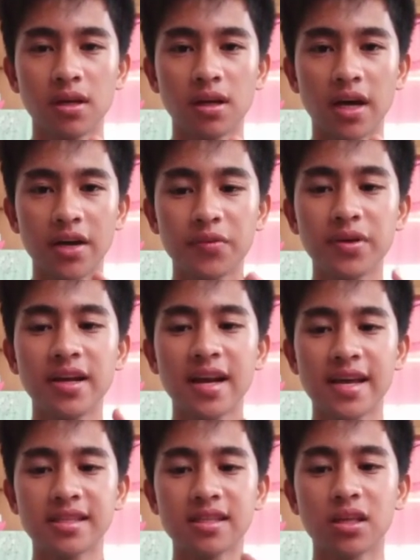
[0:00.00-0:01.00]
I
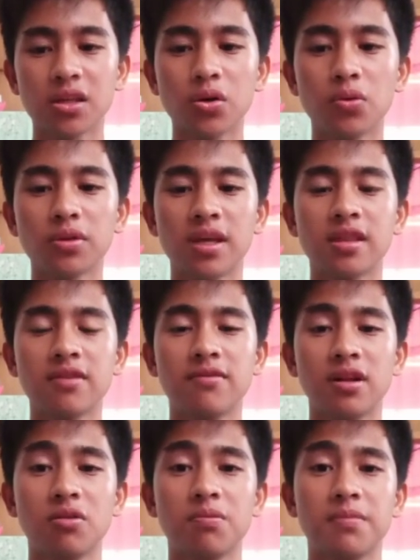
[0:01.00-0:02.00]
realized that growth and
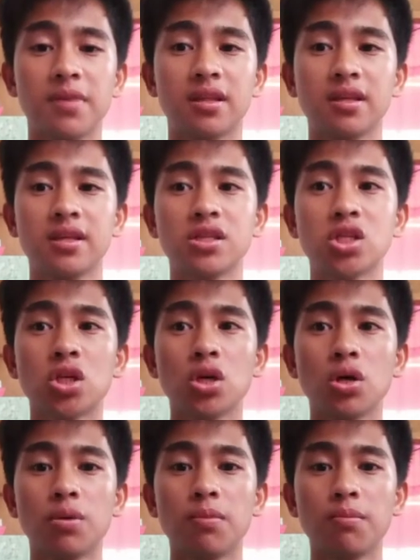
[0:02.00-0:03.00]
development is
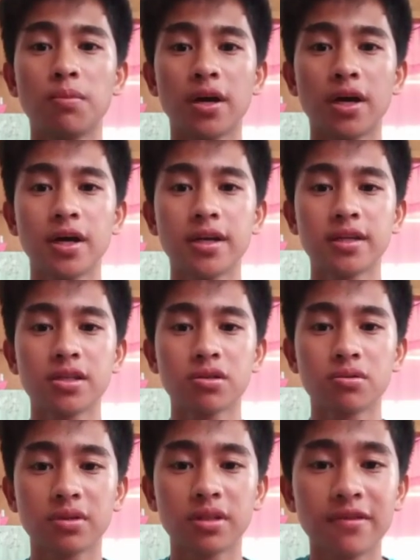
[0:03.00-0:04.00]

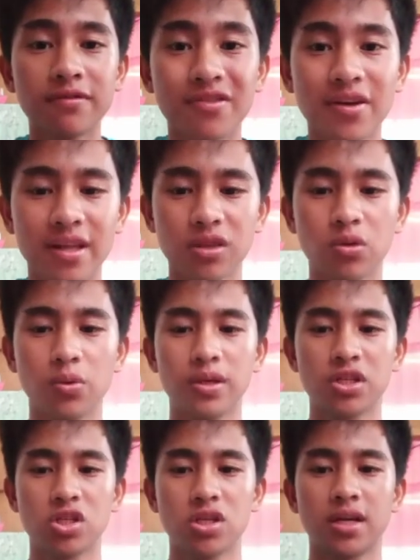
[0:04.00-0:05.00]
so different to
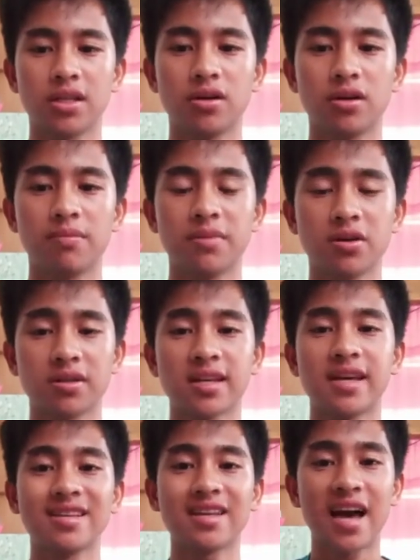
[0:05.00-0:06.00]
each other, because
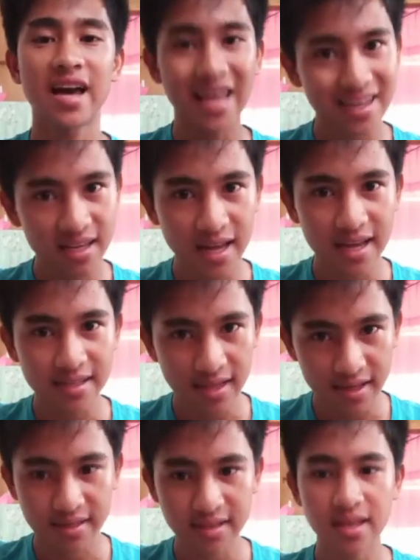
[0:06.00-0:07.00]
as
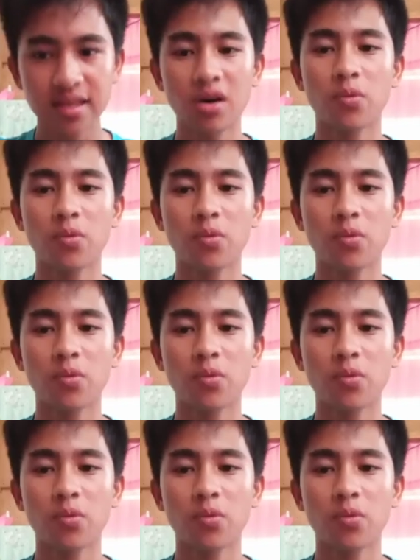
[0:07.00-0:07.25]
I said a